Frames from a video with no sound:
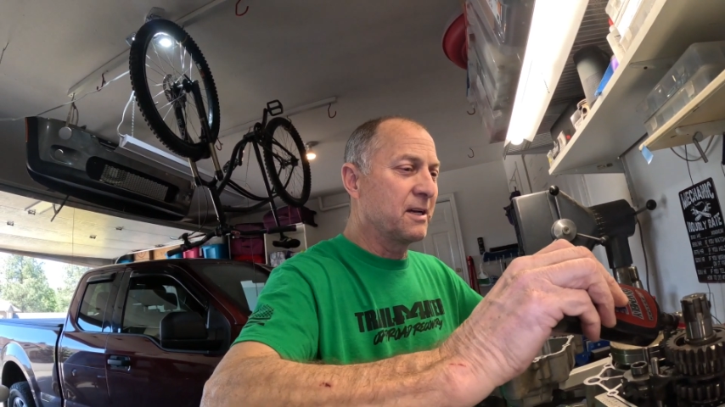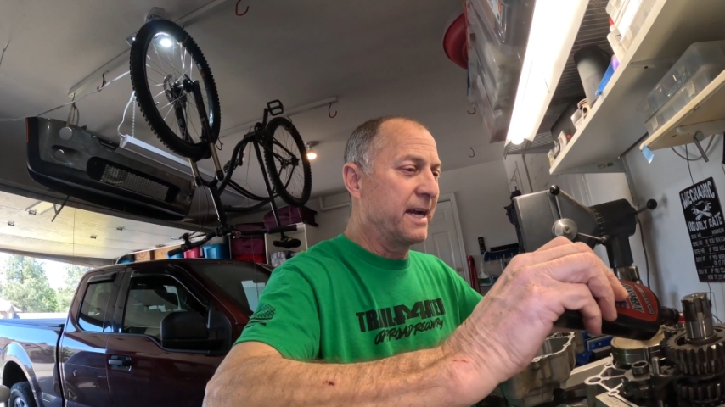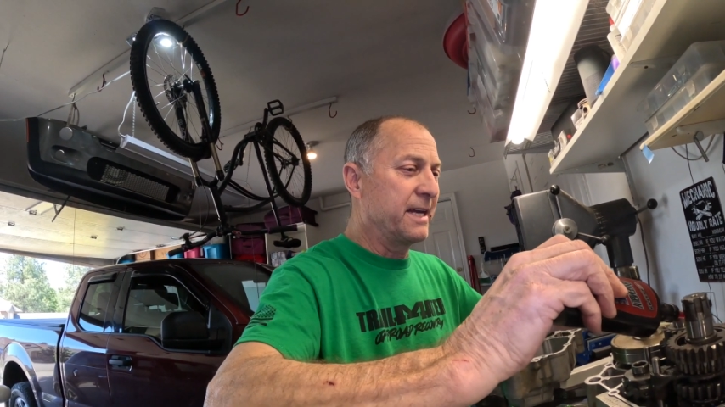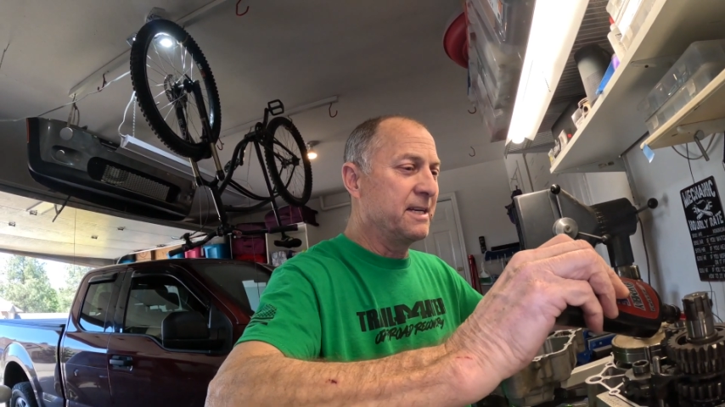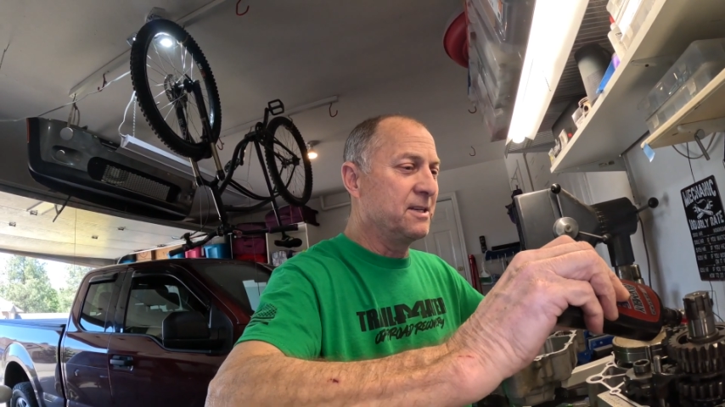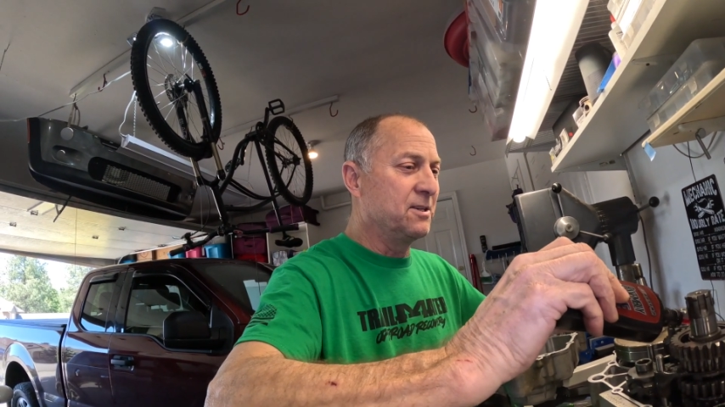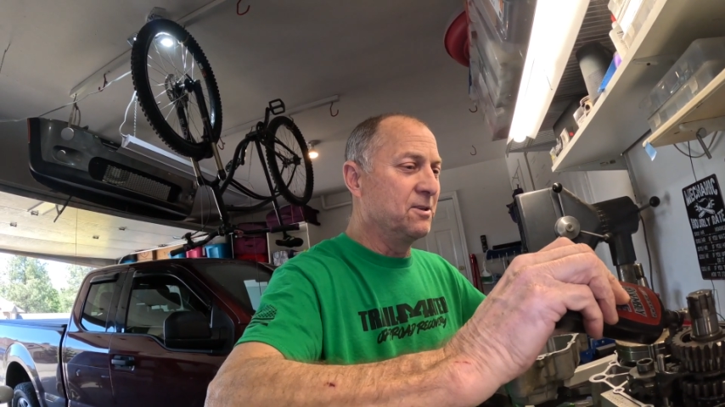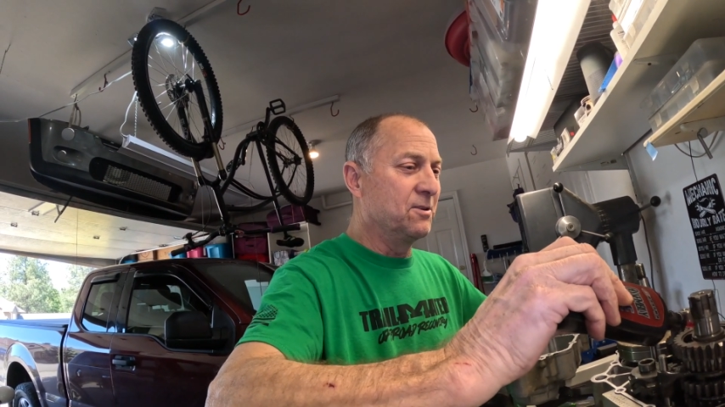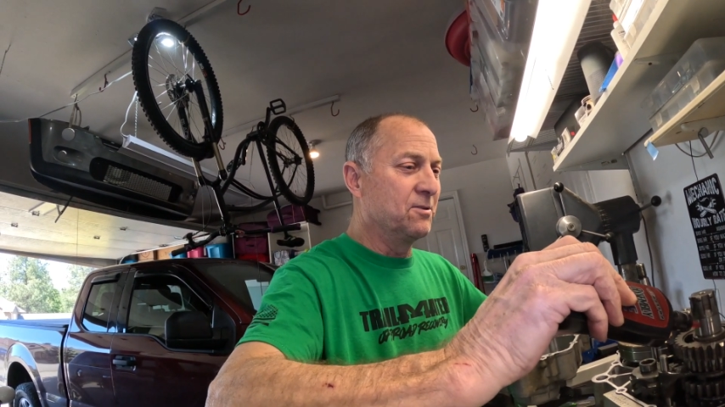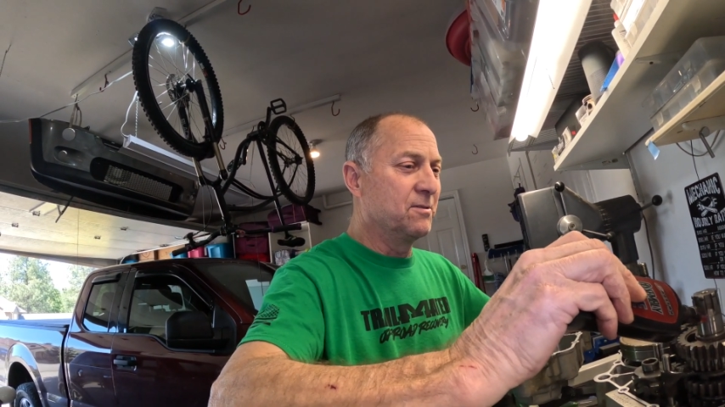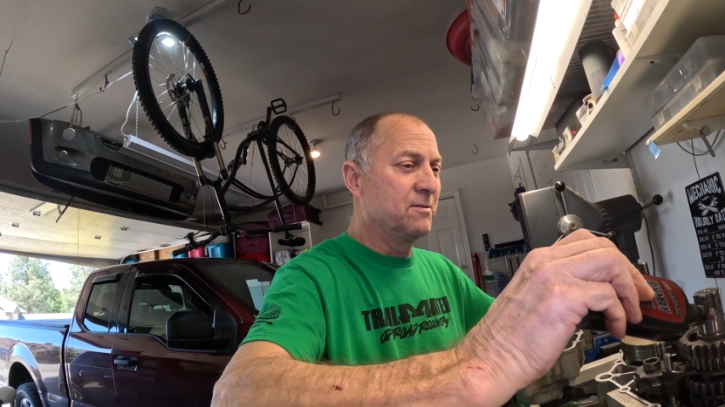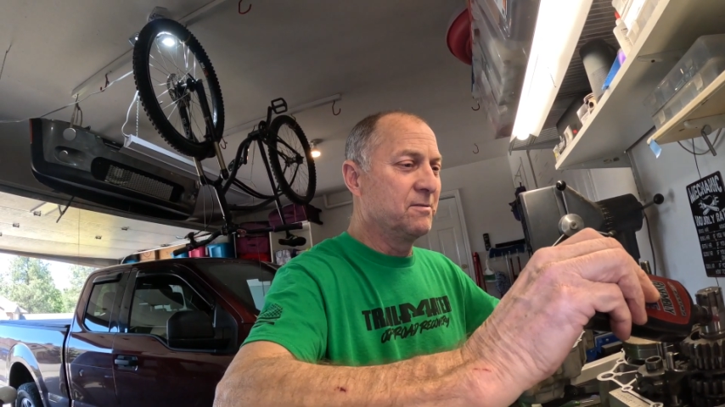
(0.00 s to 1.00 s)

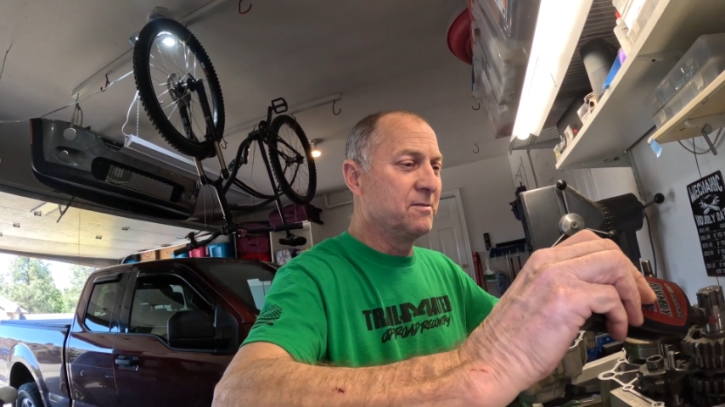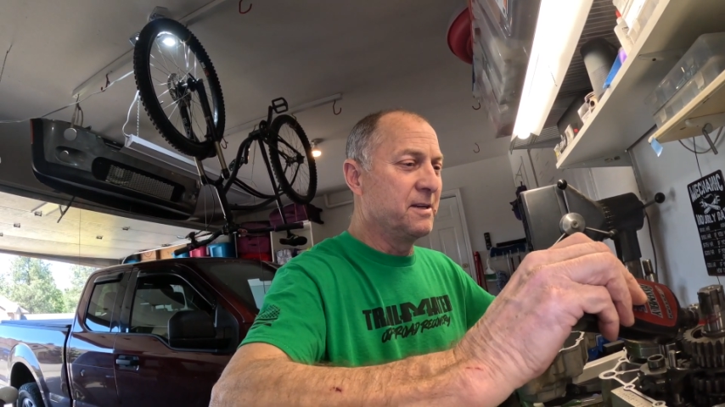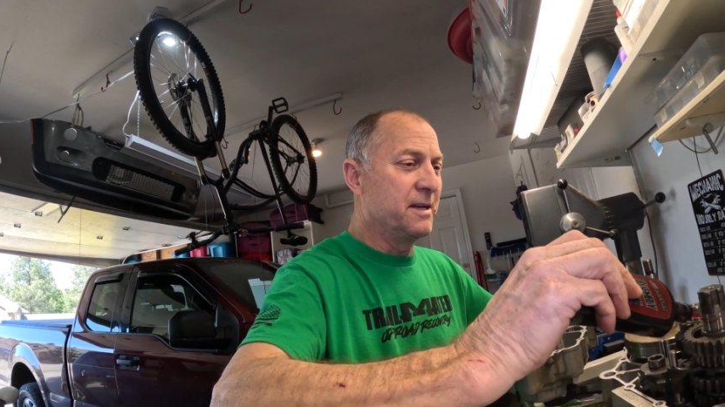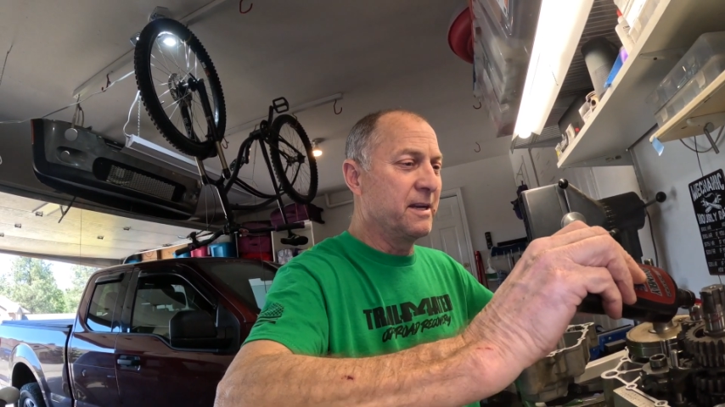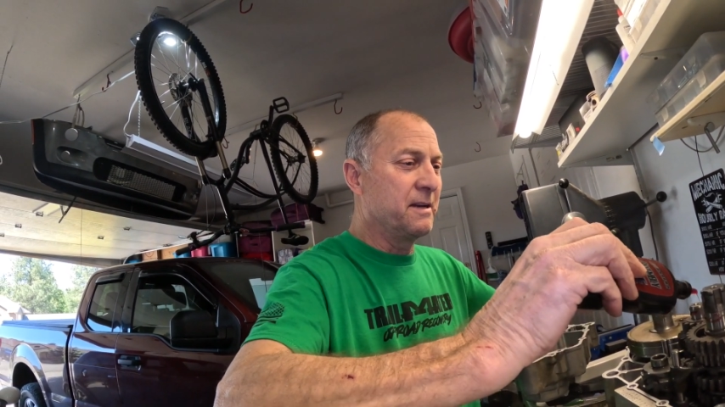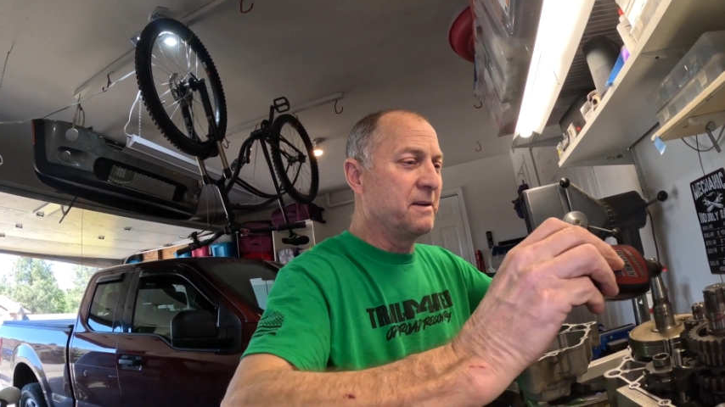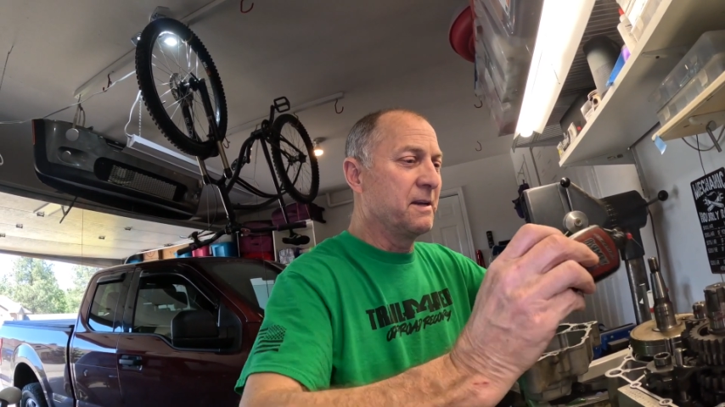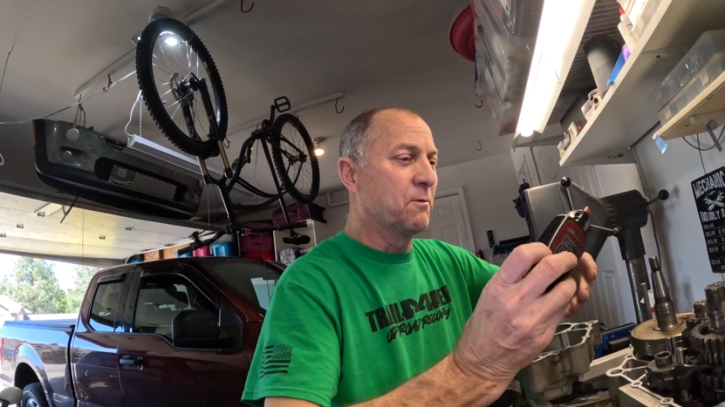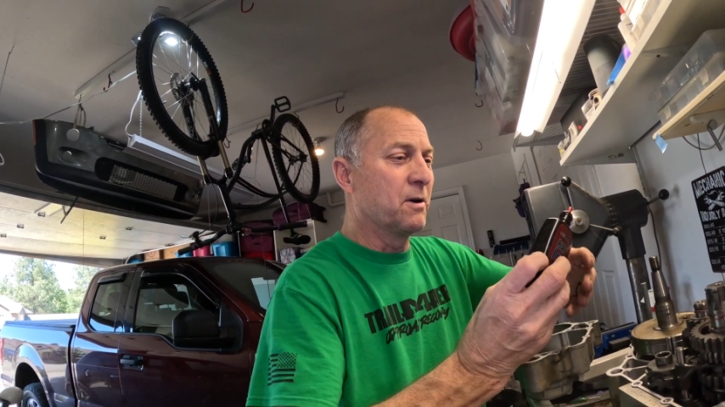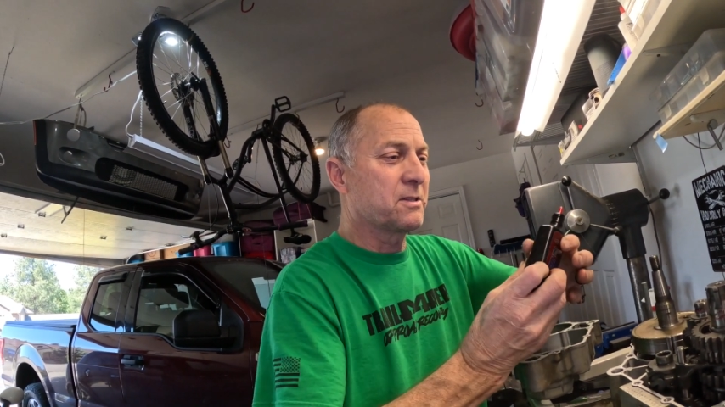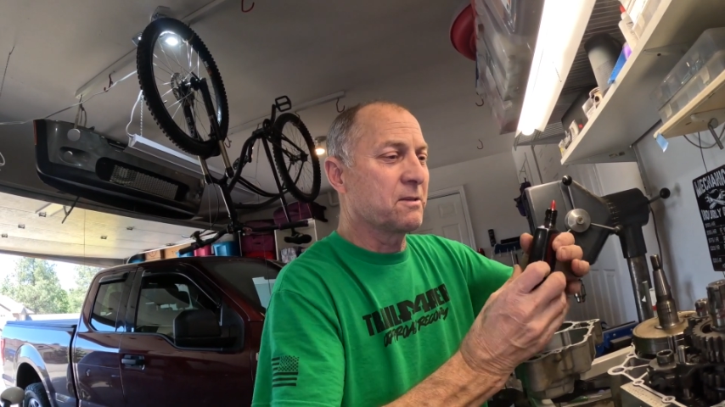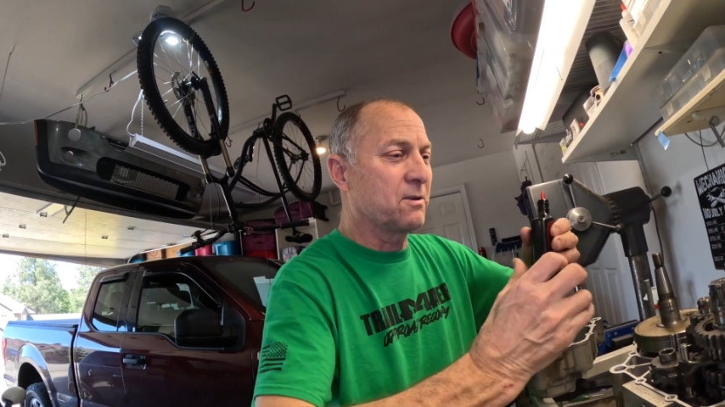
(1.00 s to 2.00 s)
it
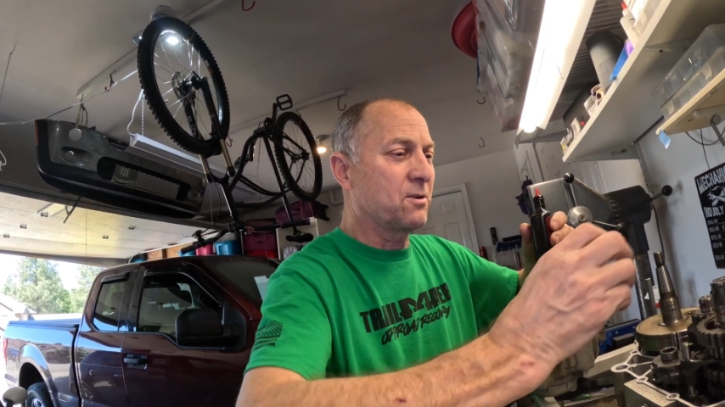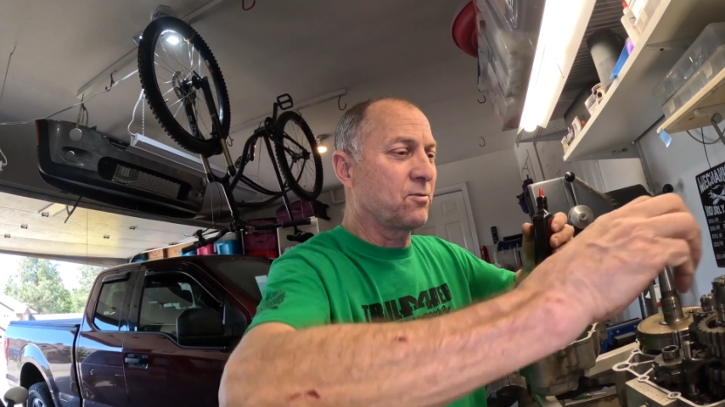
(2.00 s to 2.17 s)
wasn't